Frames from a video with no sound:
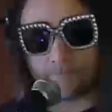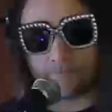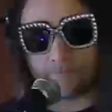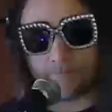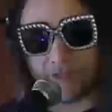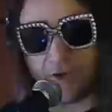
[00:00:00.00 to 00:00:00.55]

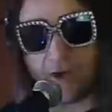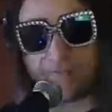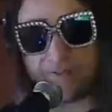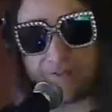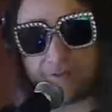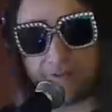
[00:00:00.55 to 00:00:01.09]
You don't have to
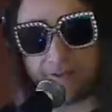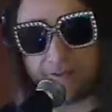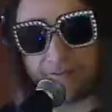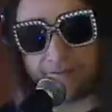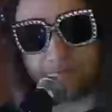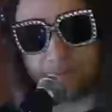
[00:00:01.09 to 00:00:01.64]
do the
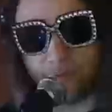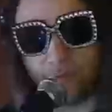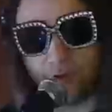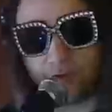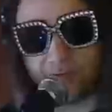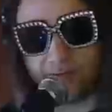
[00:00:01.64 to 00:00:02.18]

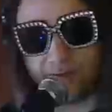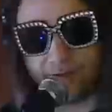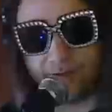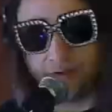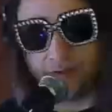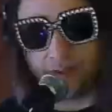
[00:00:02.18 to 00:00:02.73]
moonwalk thing.
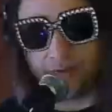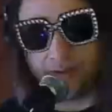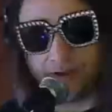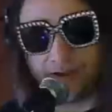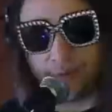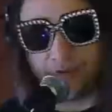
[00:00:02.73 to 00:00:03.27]
Come down
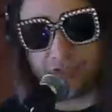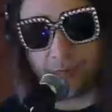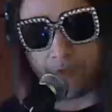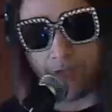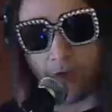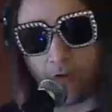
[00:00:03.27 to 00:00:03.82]
here, we jump.
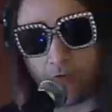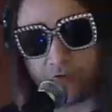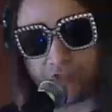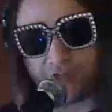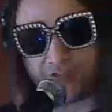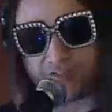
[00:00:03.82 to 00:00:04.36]
Oh,
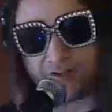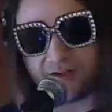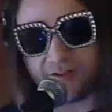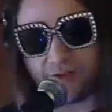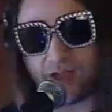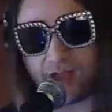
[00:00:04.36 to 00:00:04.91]
just underneath.
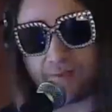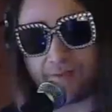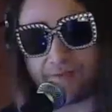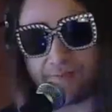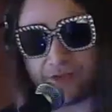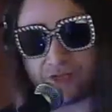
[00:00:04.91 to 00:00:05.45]
You got to
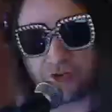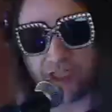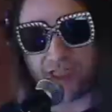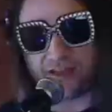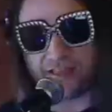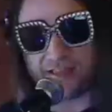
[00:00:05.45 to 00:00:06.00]
make sure your
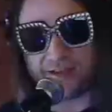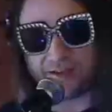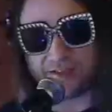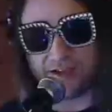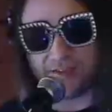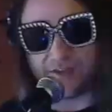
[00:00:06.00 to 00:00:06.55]
head clears
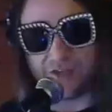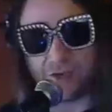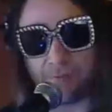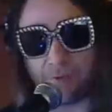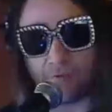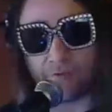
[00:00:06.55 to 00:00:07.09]
there, and then jump
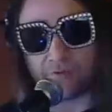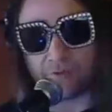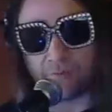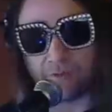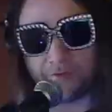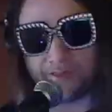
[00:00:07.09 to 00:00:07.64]
over those little
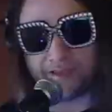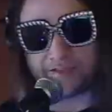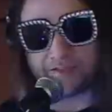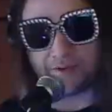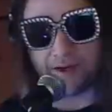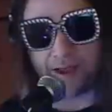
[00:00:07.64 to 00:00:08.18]
blue things on
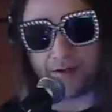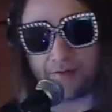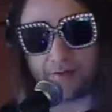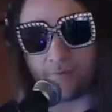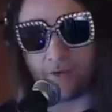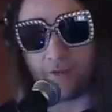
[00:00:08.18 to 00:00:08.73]
the ground
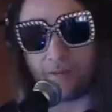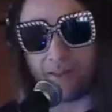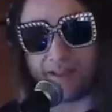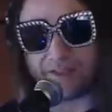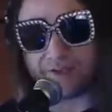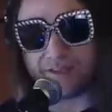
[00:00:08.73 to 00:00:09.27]
while the
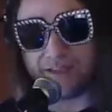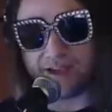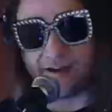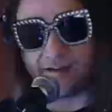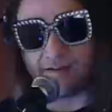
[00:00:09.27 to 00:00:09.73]
planes are in the air.